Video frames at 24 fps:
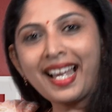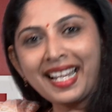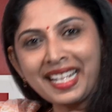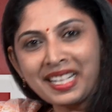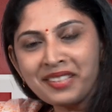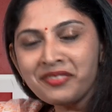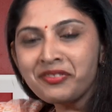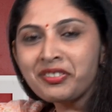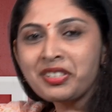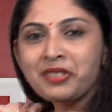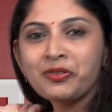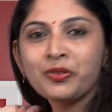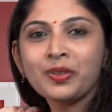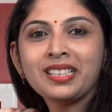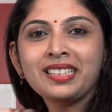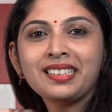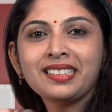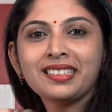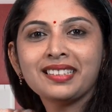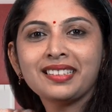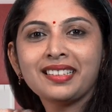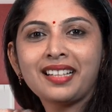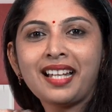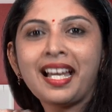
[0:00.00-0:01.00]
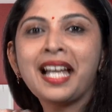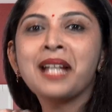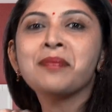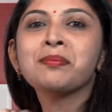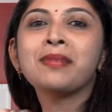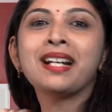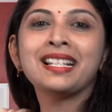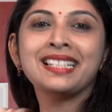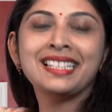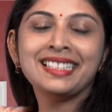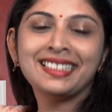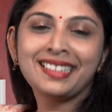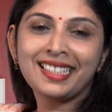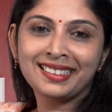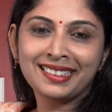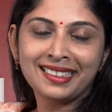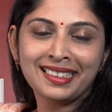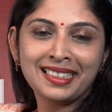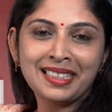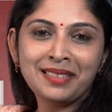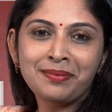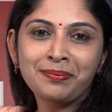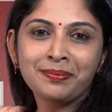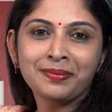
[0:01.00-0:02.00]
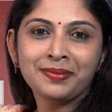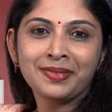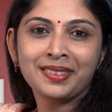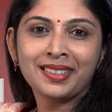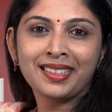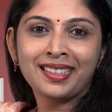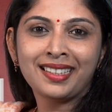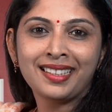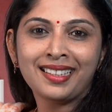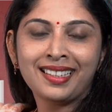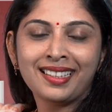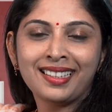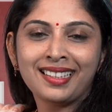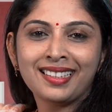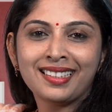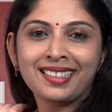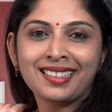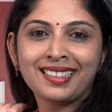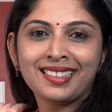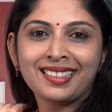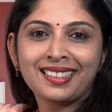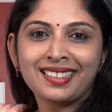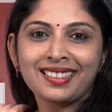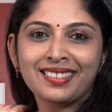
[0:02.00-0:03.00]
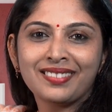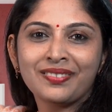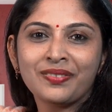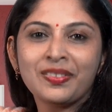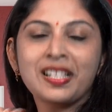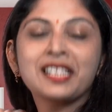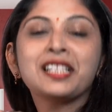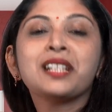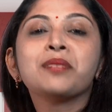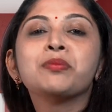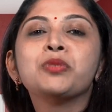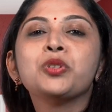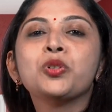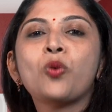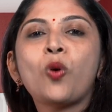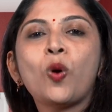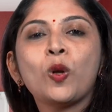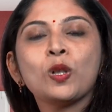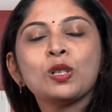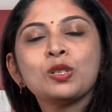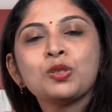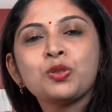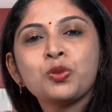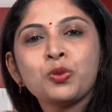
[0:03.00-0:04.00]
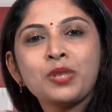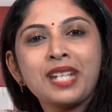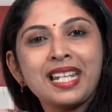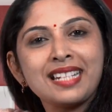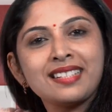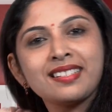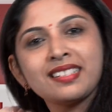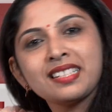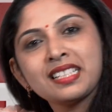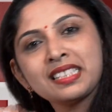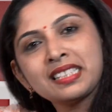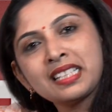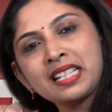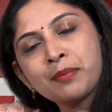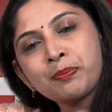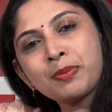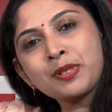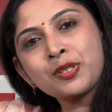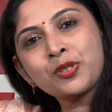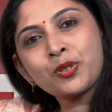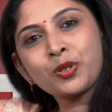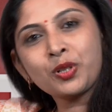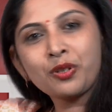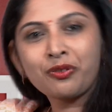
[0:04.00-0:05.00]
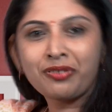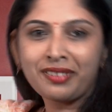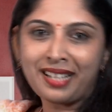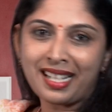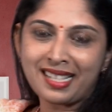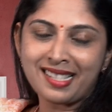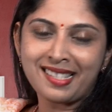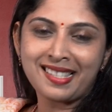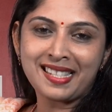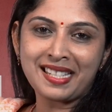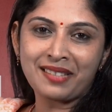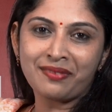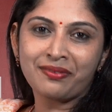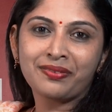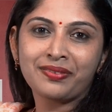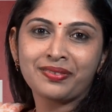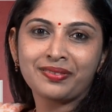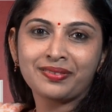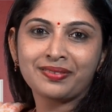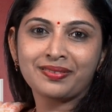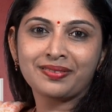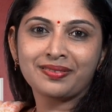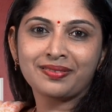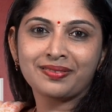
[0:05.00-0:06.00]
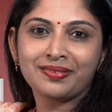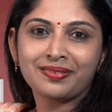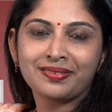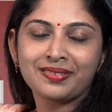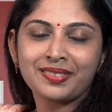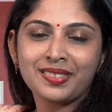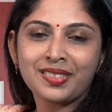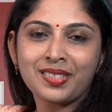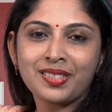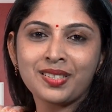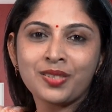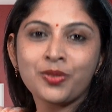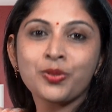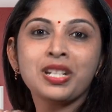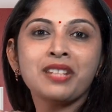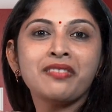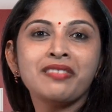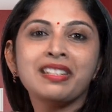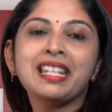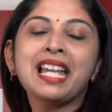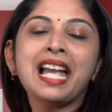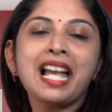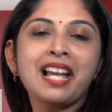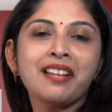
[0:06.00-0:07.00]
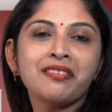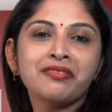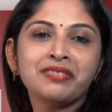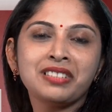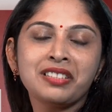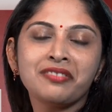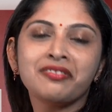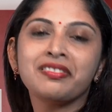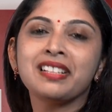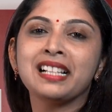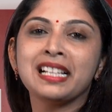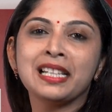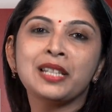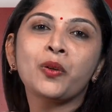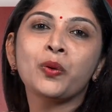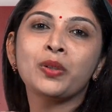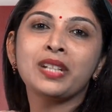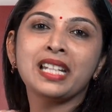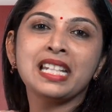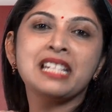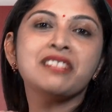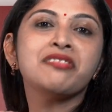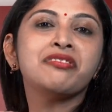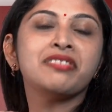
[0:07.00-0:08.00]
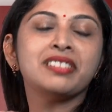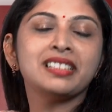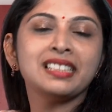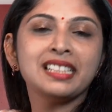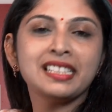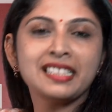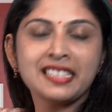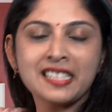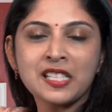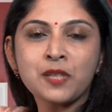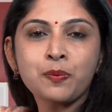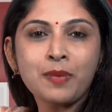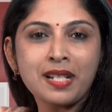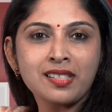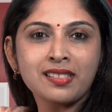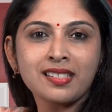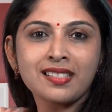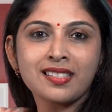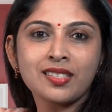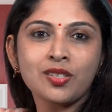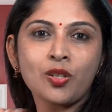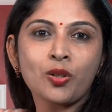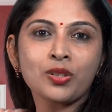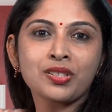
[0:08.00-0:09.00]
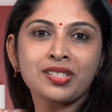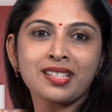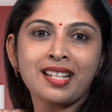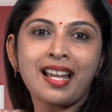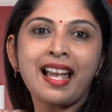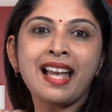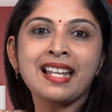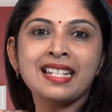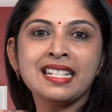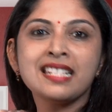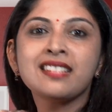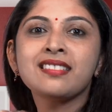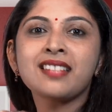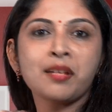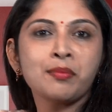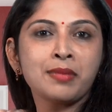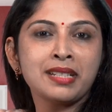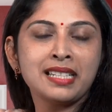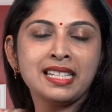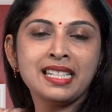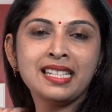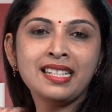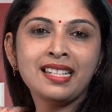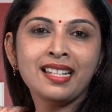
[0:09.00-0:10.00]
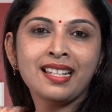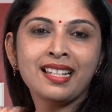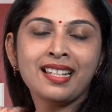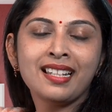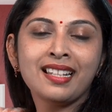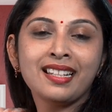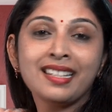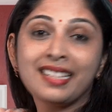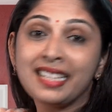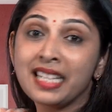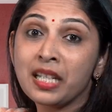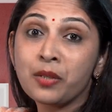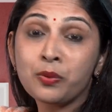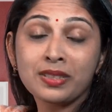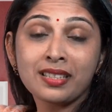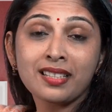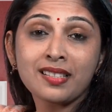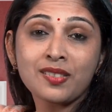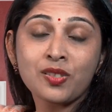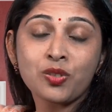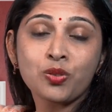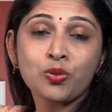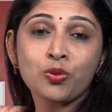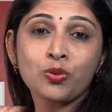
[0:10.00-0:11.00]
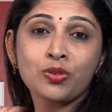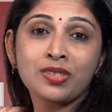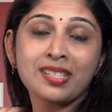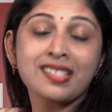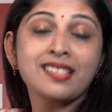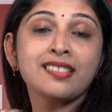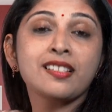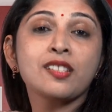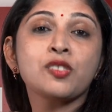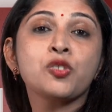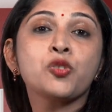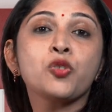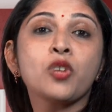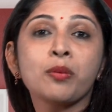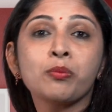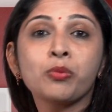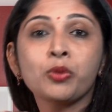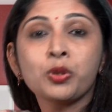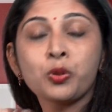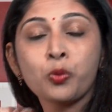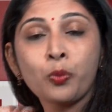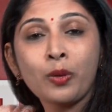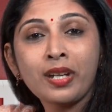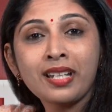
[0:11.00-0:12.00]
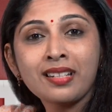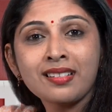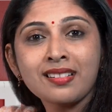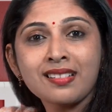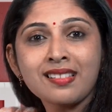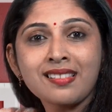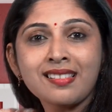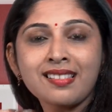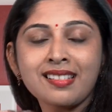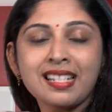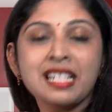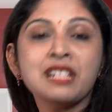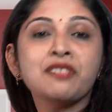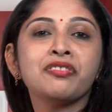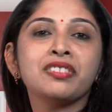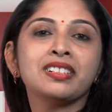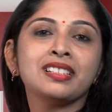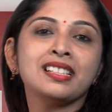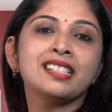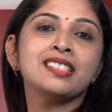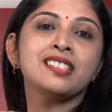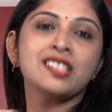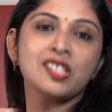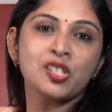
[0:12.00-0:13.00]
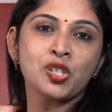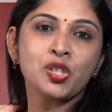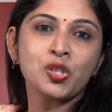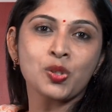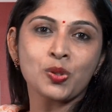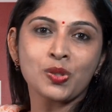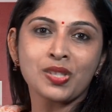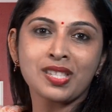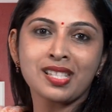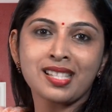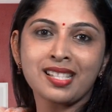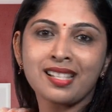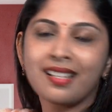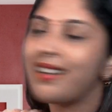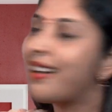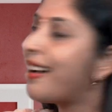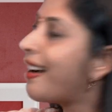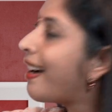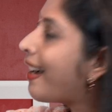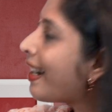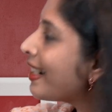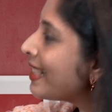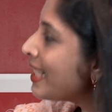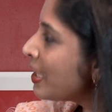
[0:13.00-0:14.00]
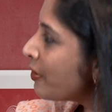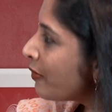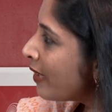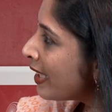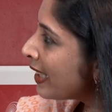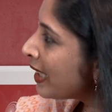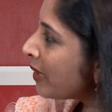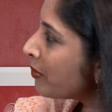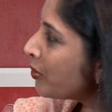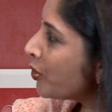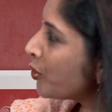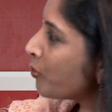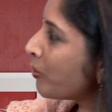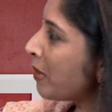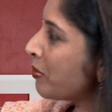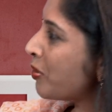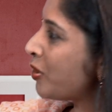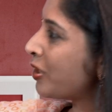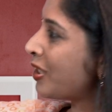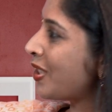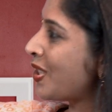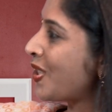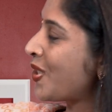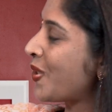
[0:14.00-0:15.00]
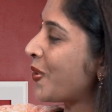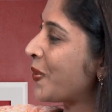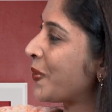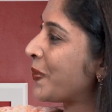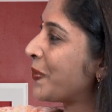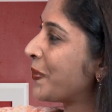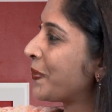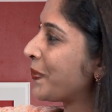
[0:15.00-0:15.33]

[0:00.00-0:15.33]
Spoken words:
Hi everyone, I am Anita Dilip. Welcome you all to yet another episode of Conceive. Today we have the well-known infertility specialist Dr. Anita Mani here with us to discuss you about various infertility issues. Hearty welcome you ma'am to the show.